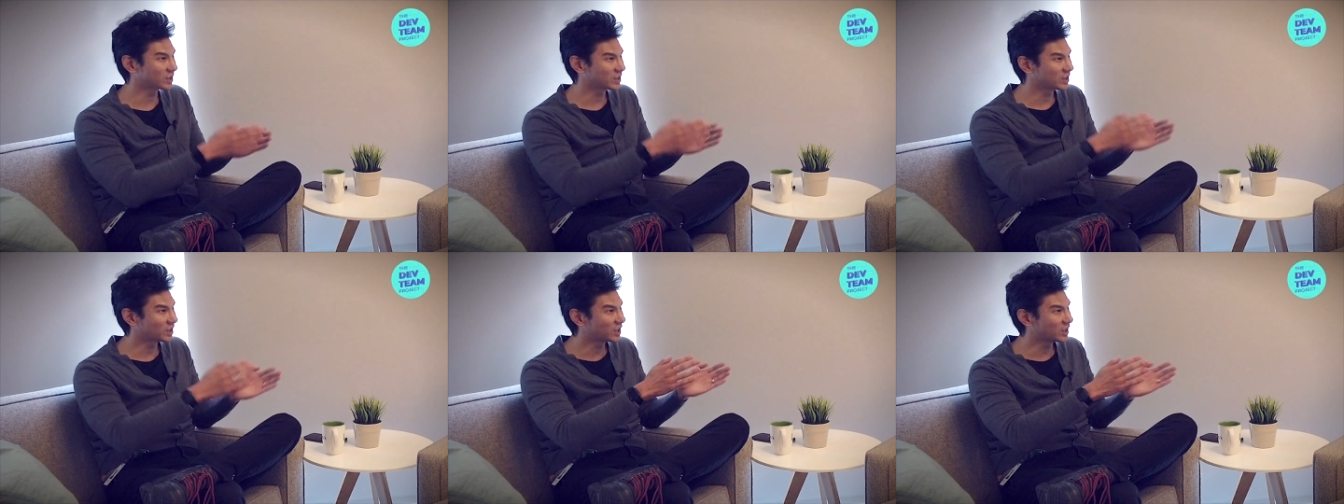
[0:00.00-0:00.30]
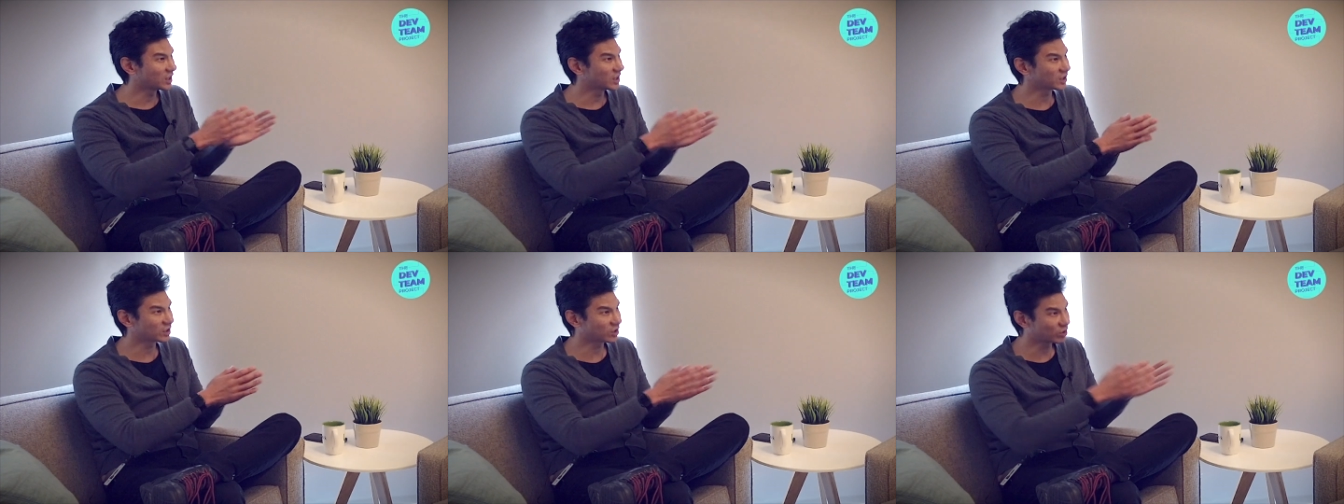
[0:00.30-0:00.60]

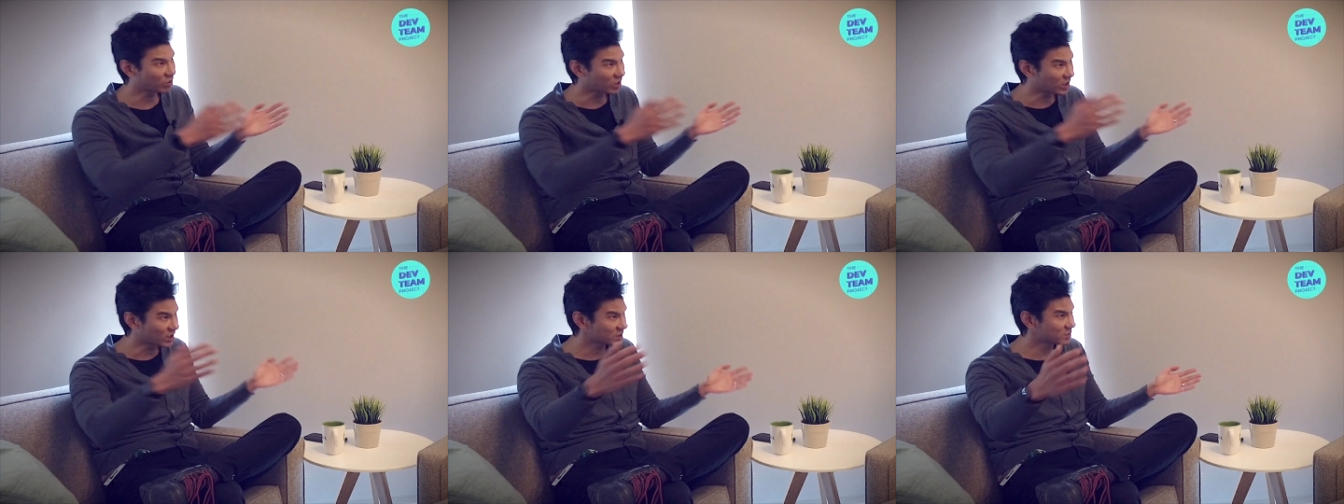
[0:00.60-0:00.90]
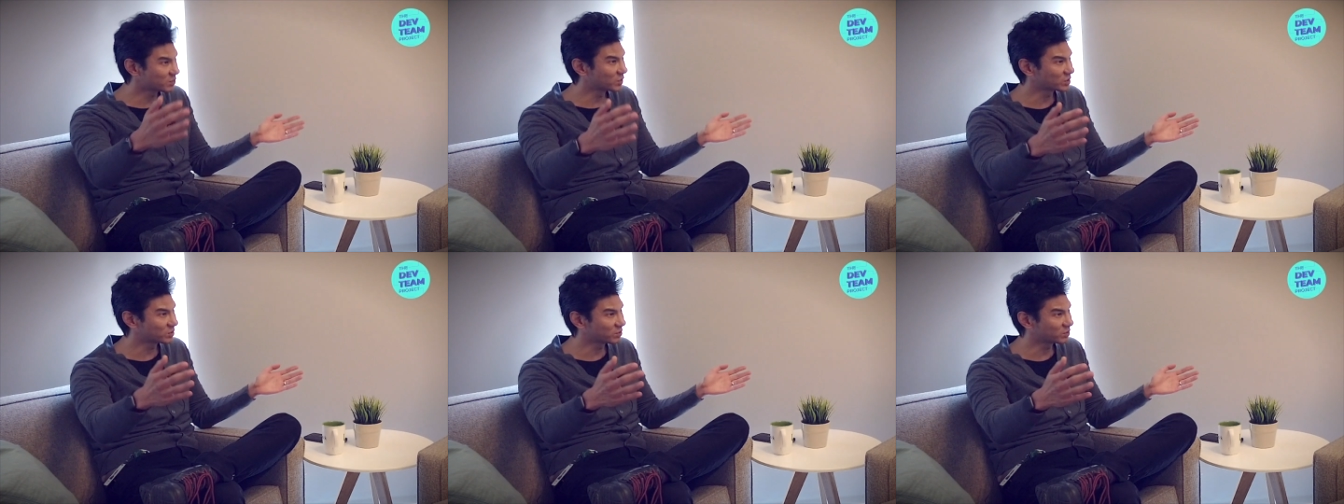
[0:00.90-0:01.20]

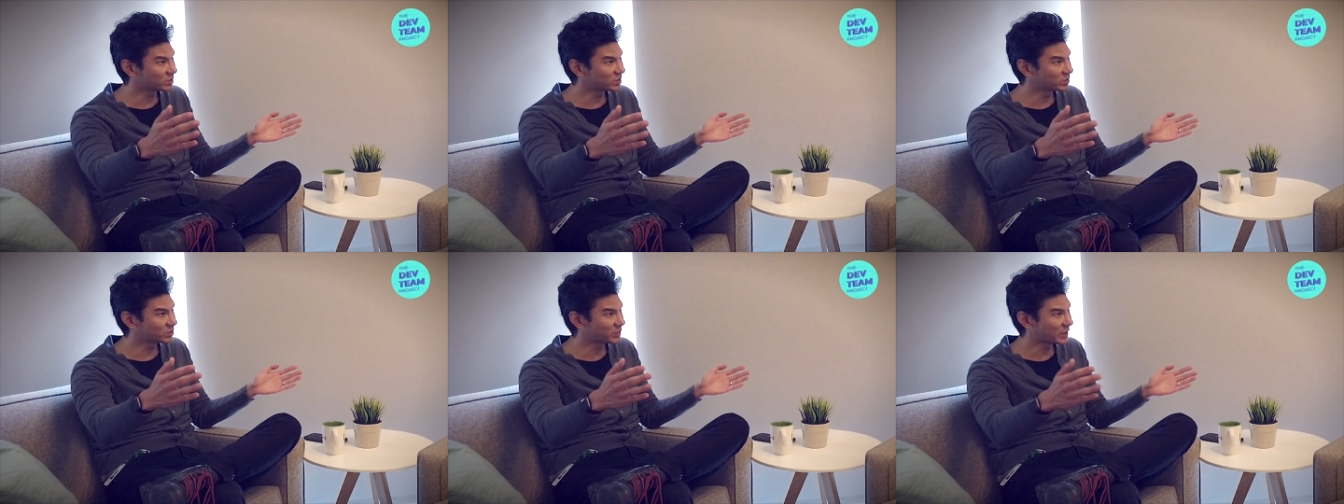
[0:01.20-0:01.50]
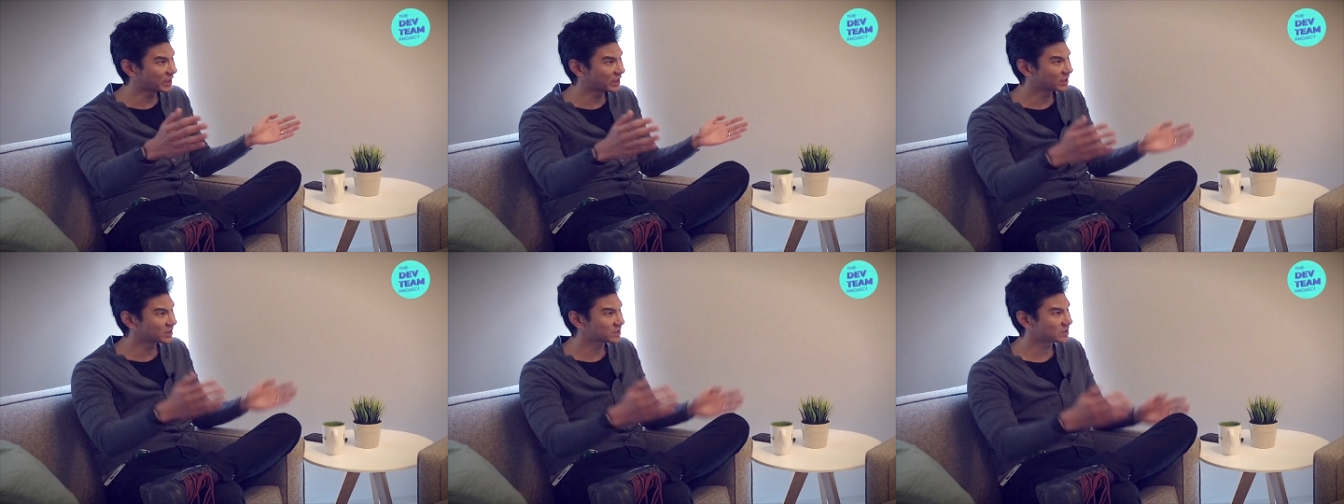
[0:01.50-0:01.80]
across multiple
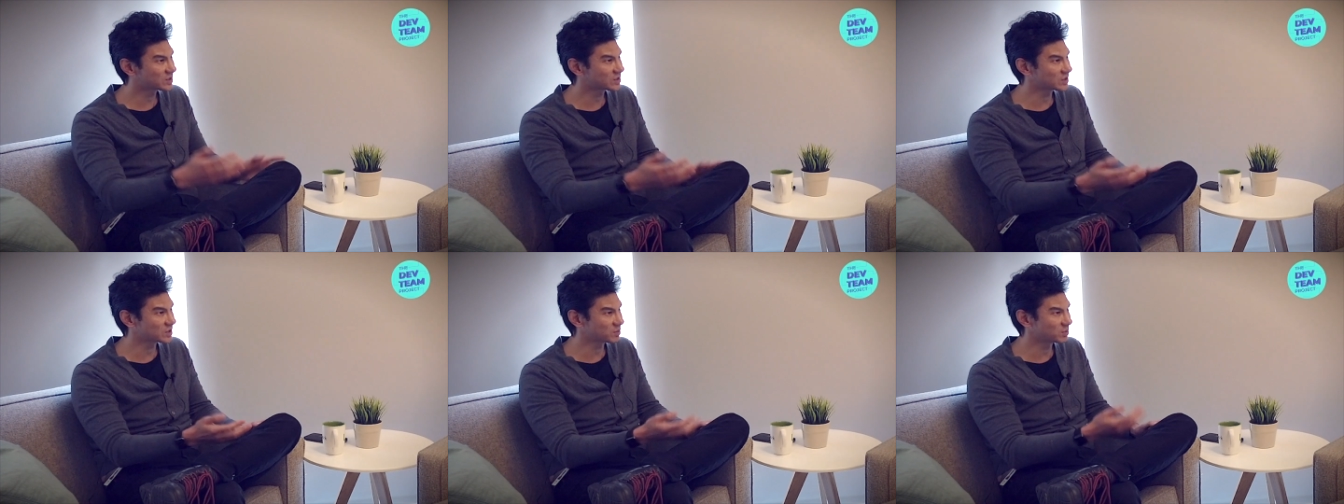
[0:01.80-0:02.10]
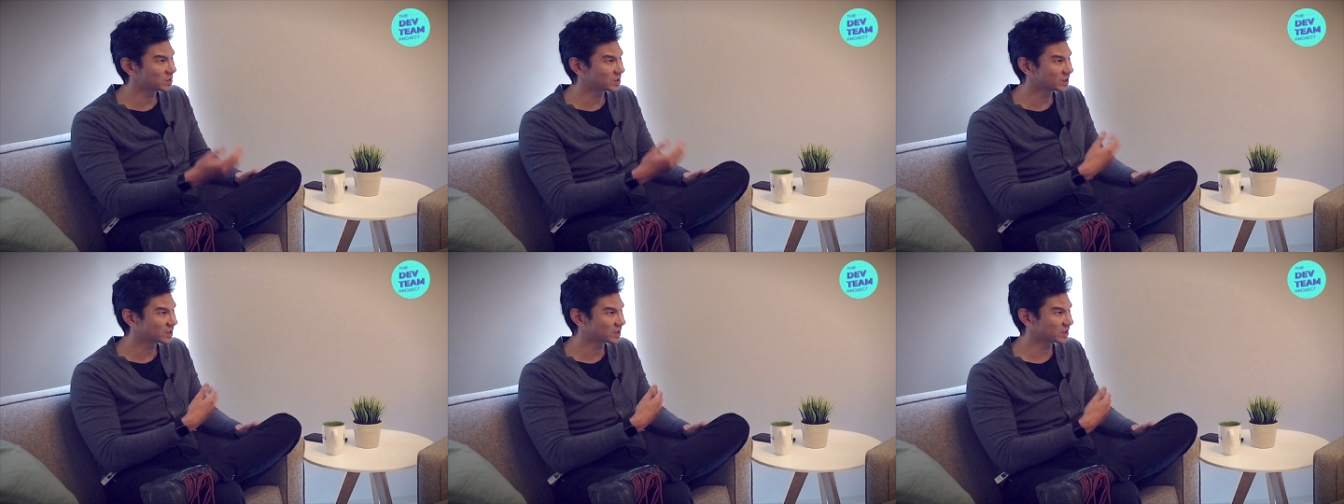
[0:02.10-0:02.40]
domains,
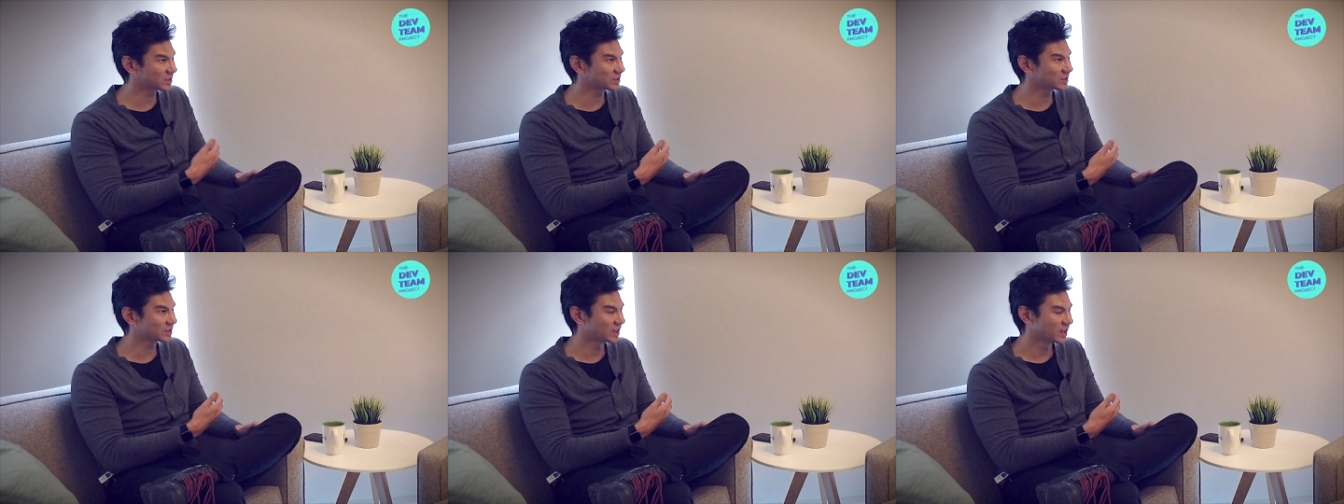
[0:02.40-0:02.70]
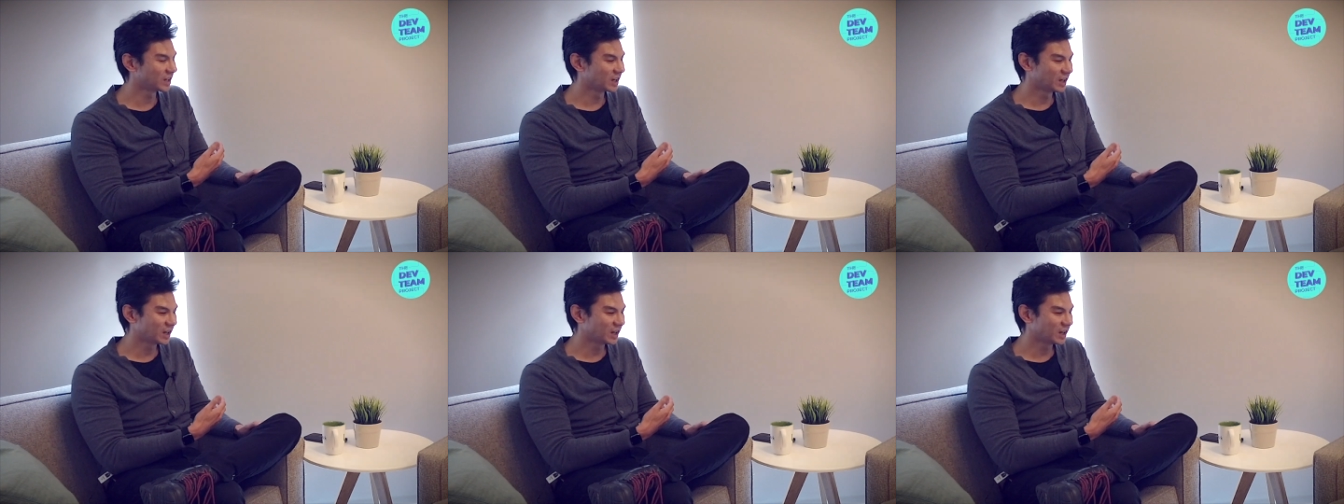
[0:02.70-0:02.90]
just because